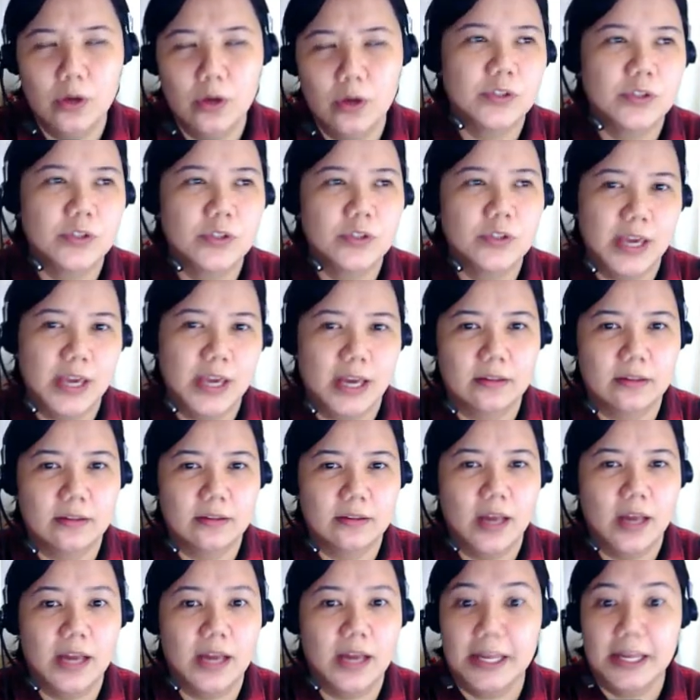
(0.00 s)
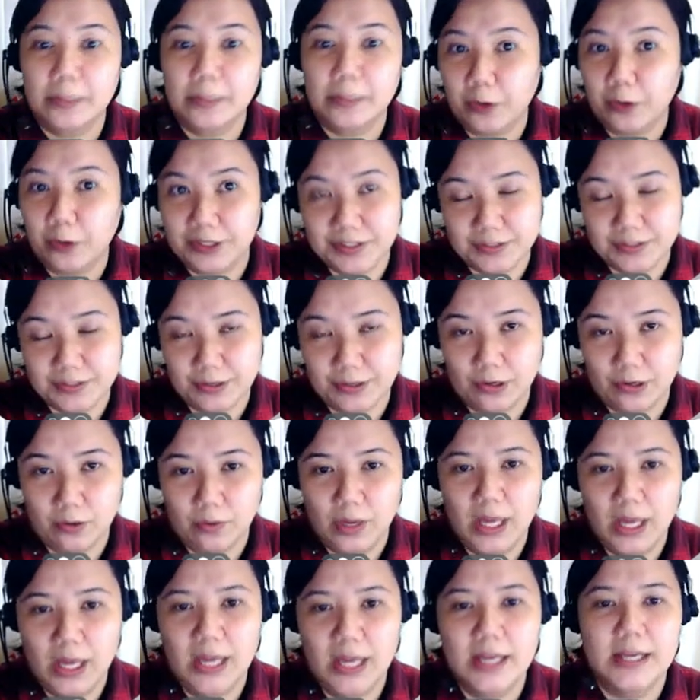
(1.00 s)
to get an 8.0,
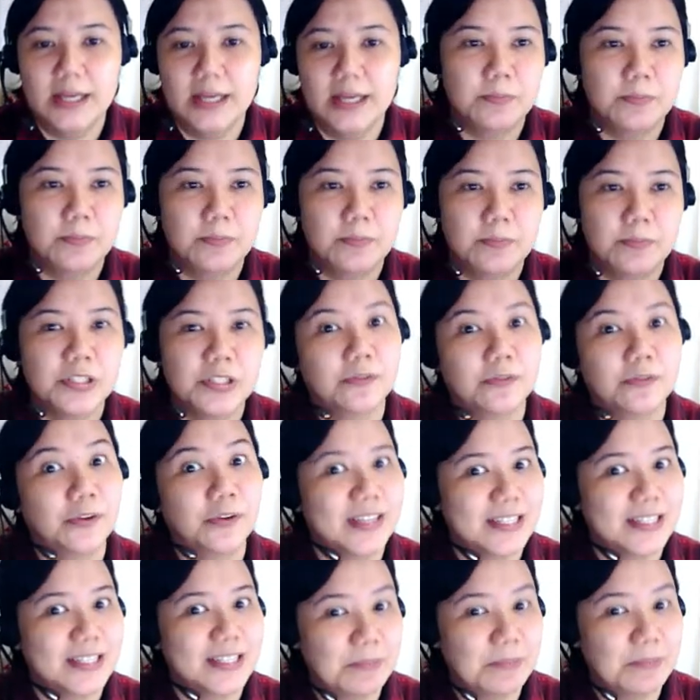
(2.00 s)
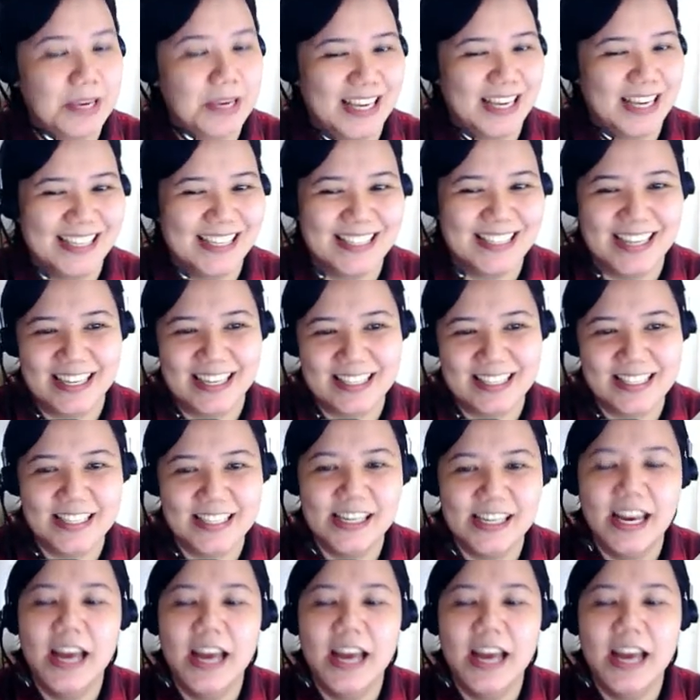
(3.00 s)
especially for the speaking test.